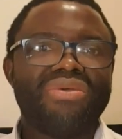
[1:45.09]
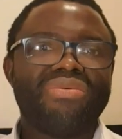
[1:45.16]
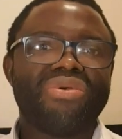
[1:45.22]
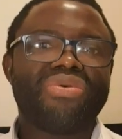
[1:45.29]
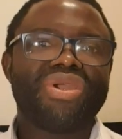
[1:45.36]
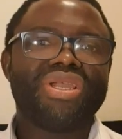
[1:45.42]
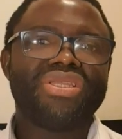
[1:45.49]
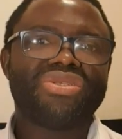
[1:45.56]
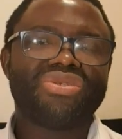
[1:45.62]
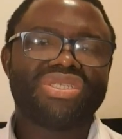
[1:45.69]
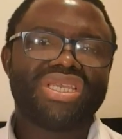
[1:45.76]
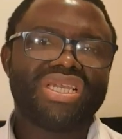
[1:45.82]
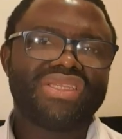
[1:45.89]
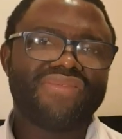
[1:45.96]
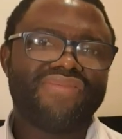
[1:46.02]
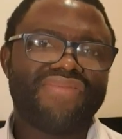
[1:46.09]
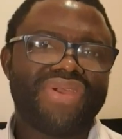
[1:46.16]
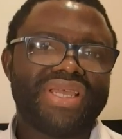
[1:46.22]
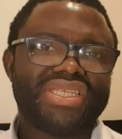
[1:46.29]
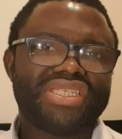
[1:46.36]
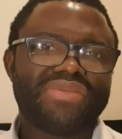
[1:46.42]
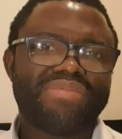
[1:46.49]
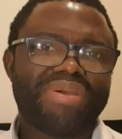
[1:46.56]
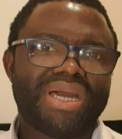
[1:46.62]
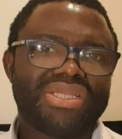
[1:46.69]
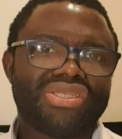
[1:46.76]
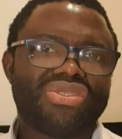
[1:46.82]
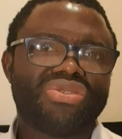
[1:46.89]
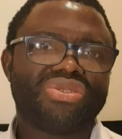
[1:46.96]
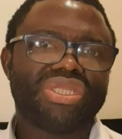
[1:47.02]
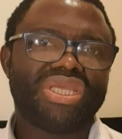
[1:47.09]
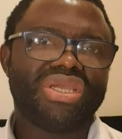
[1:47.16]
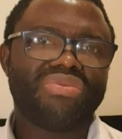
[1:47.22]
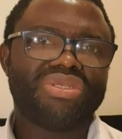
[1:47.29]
we're going to take the first part today,